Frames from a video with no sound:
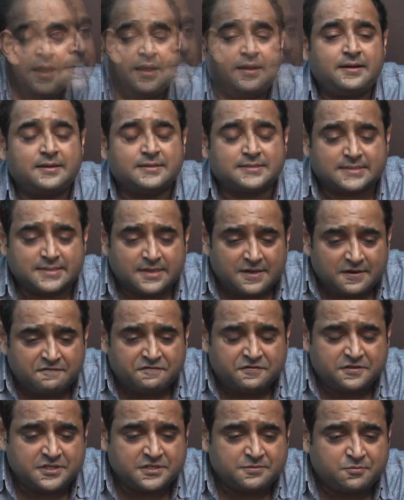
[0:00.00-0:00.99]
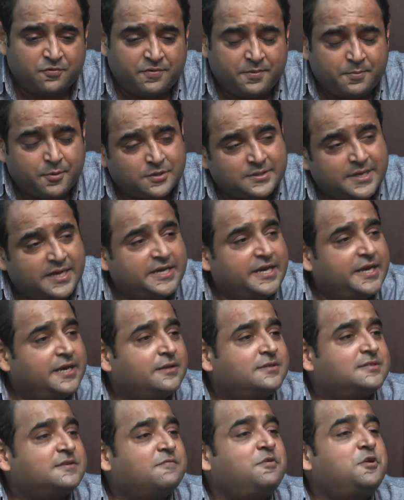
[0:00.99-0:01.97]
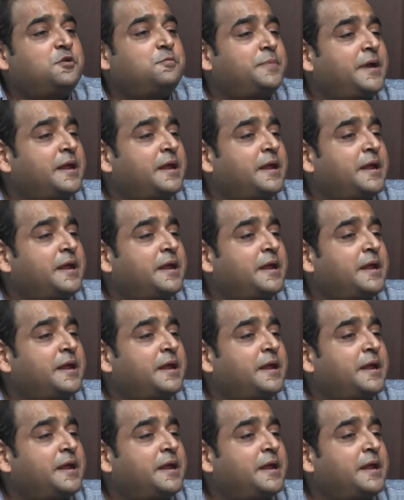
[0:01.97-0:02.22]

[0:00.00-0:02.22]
And to serve for this movie, because I needed someone to